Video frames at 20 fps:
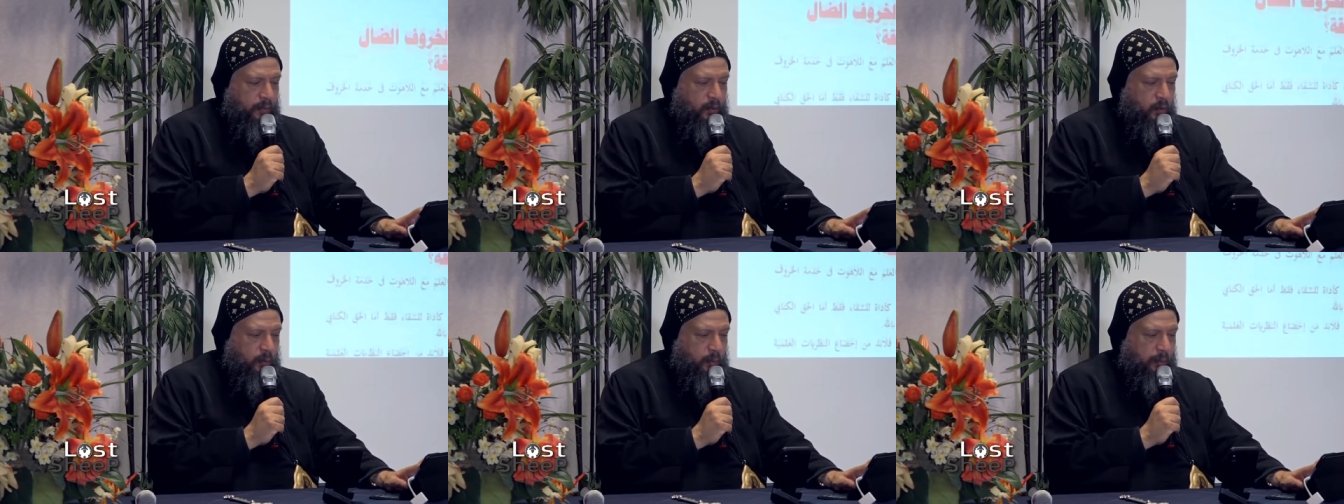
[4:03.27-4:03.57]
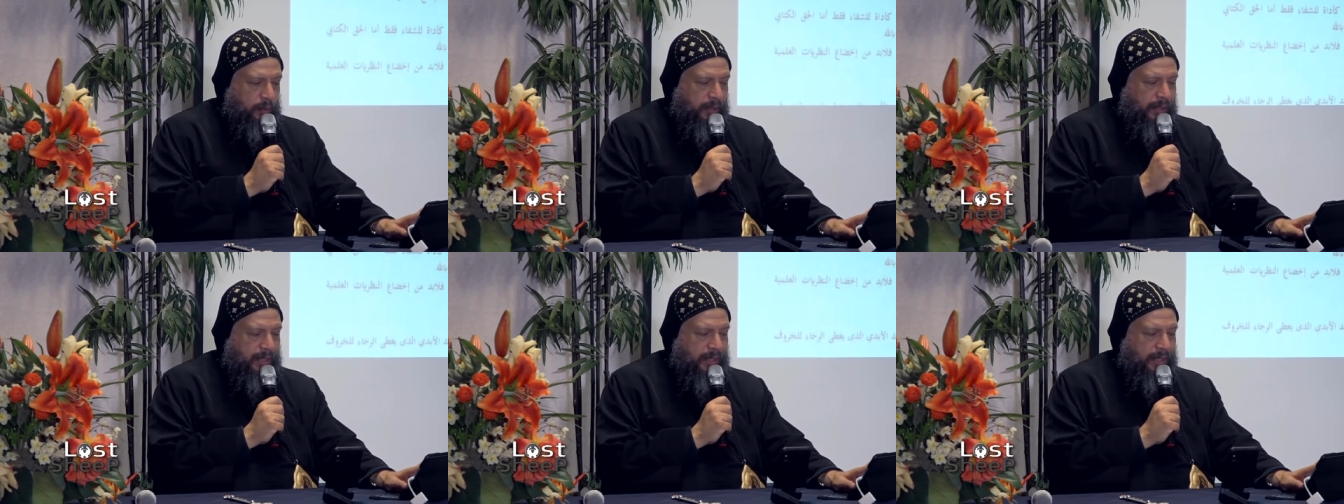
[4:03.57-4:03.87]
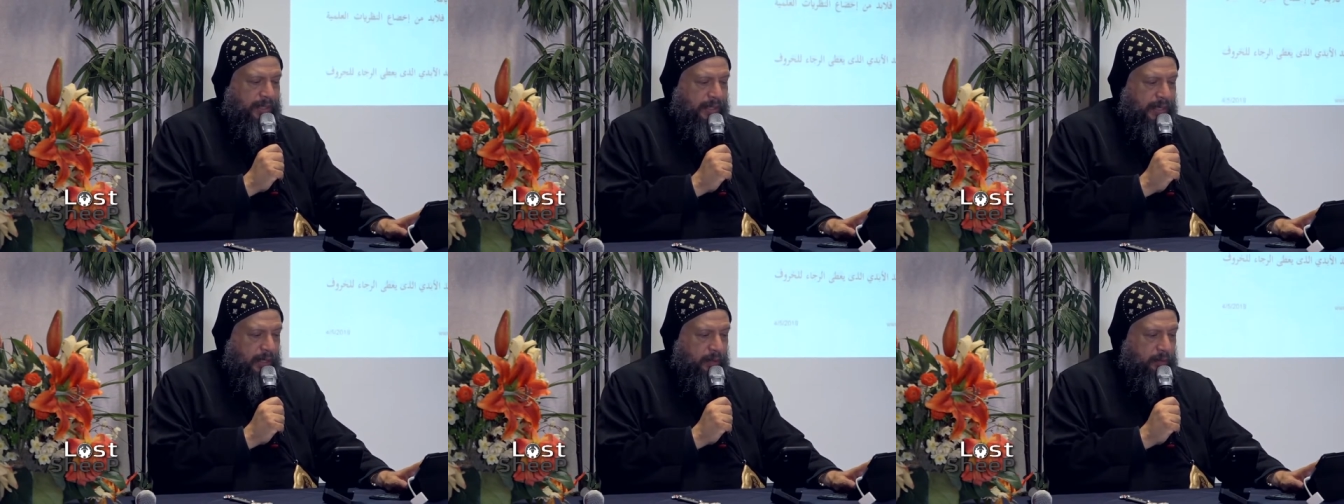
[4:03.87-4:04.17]
to be
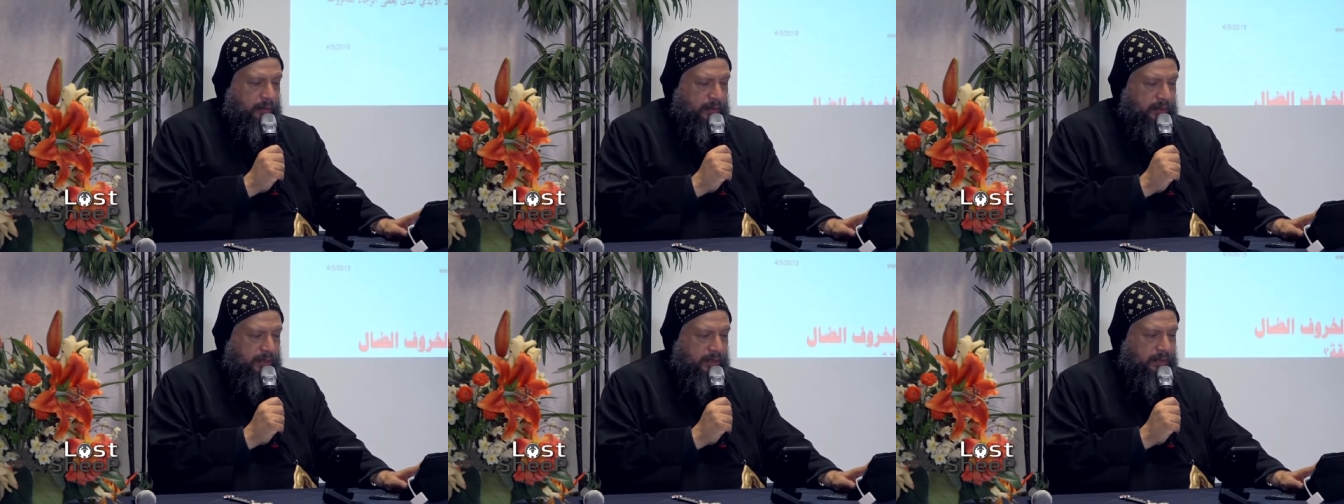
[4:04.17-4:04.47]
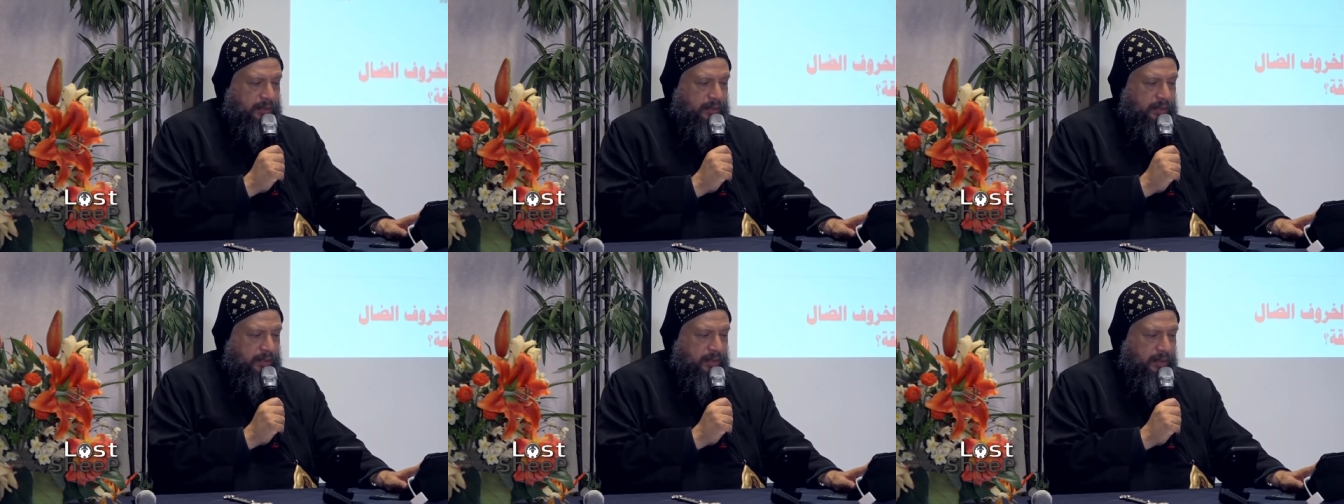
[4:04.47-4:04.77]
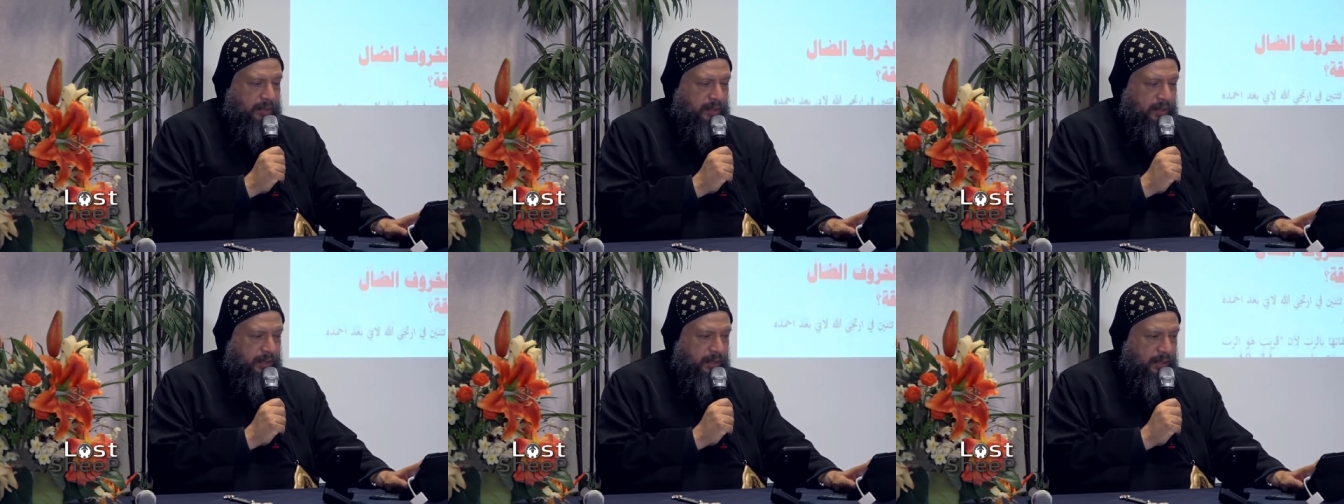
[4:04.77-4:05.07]
grounded
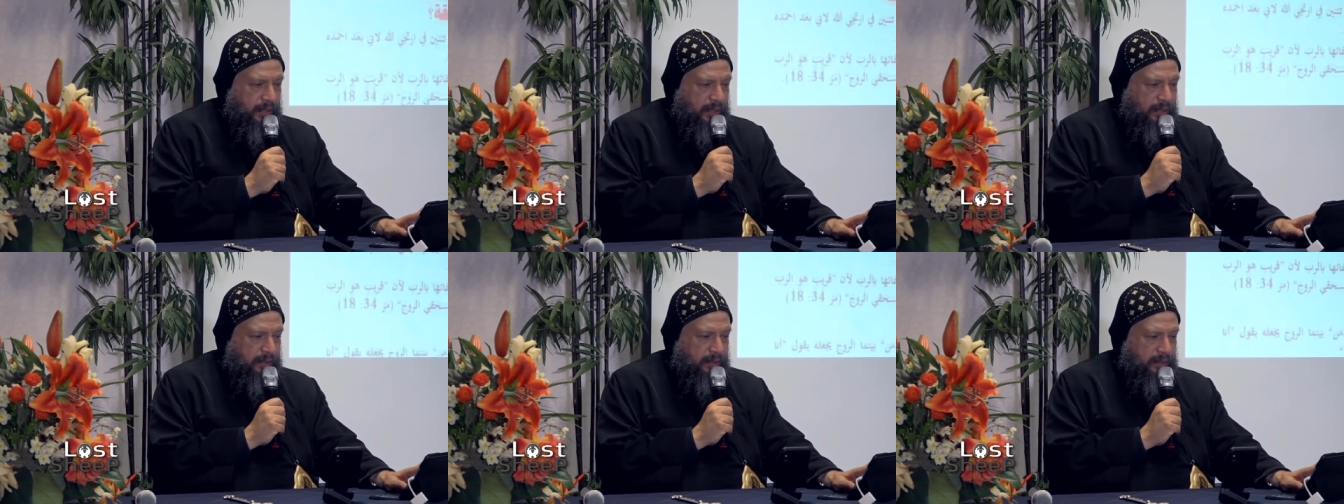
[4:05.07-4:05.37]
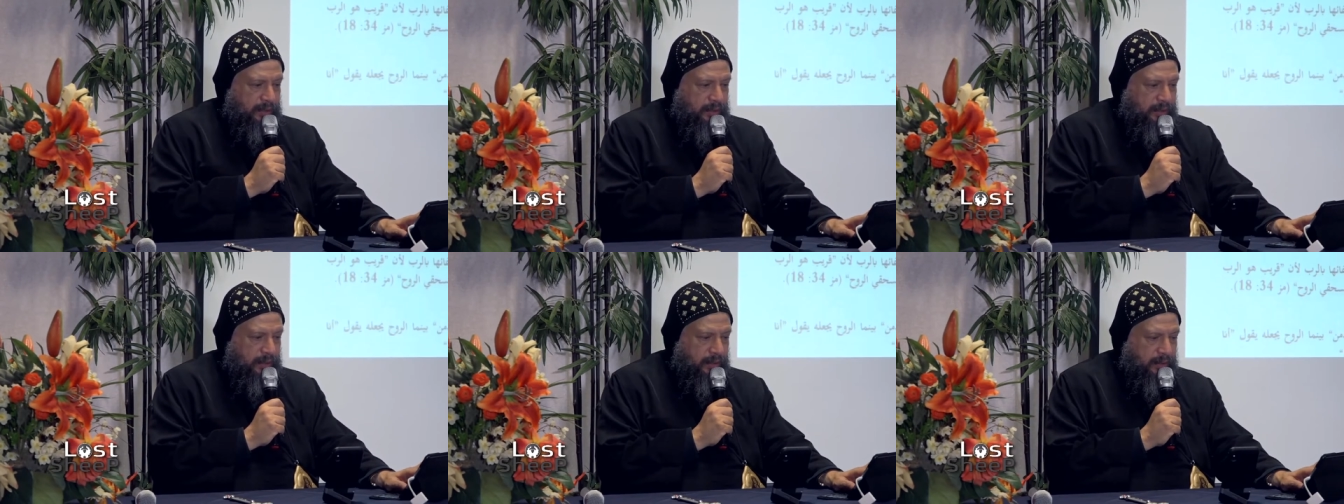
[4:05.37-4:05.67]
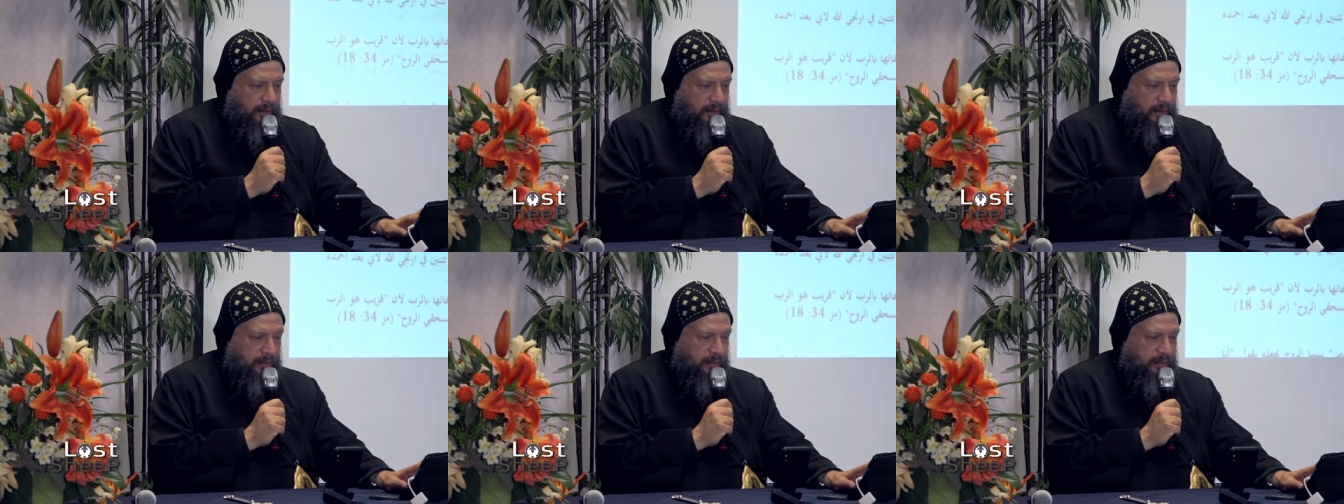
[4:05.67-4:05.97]
in
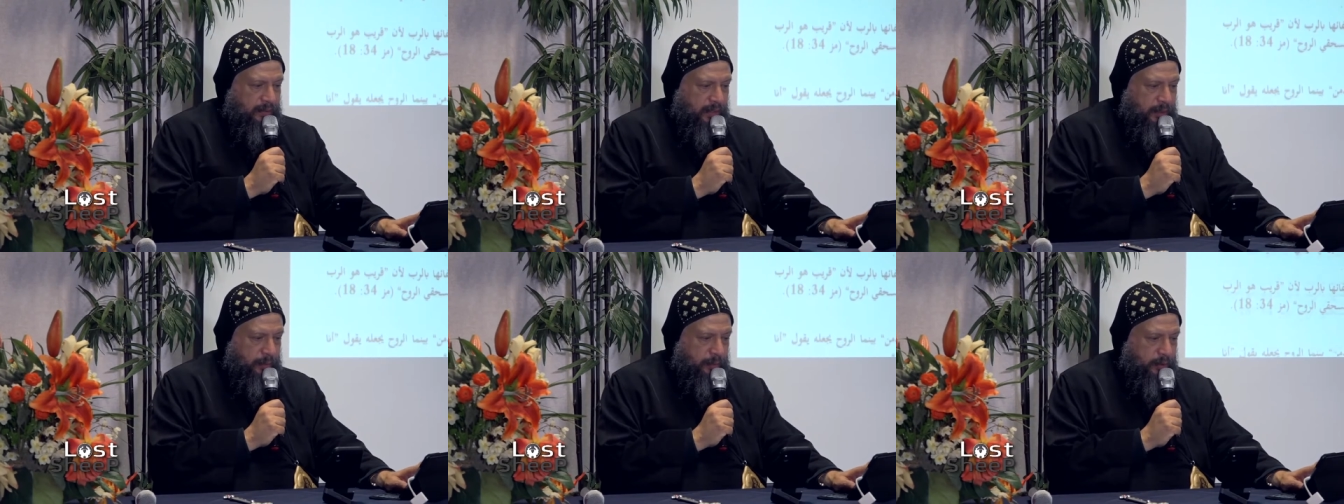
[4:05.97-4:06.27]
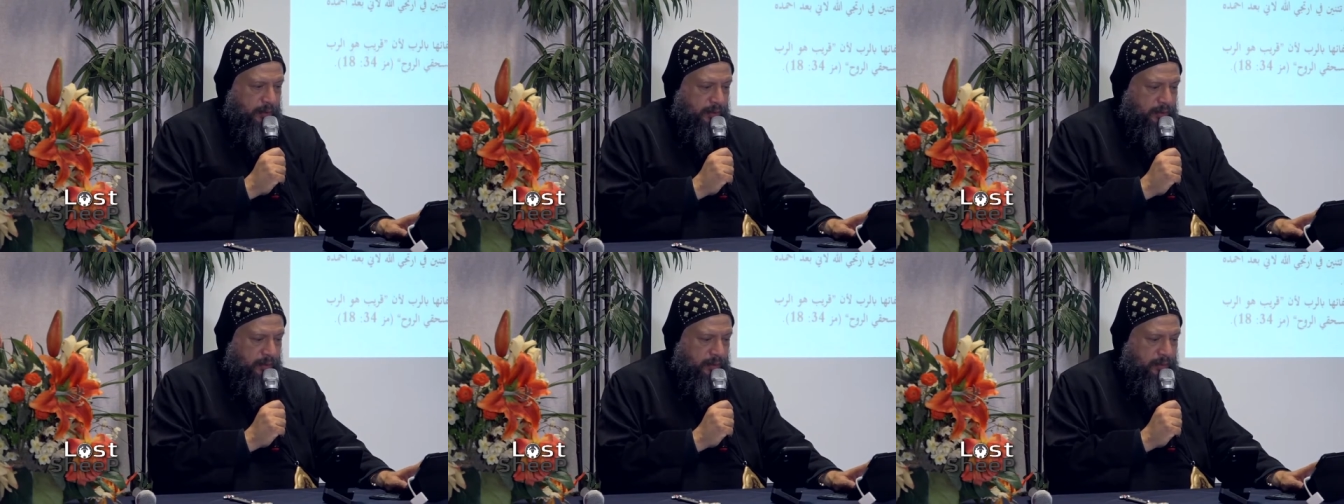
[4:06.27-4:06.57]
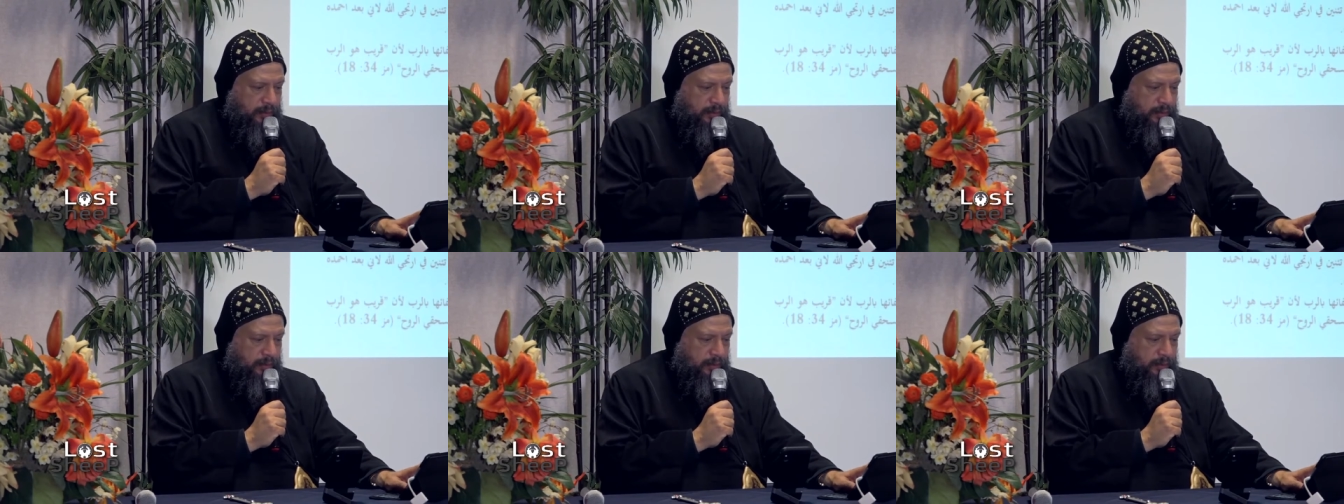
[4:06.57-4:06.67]
the scripture.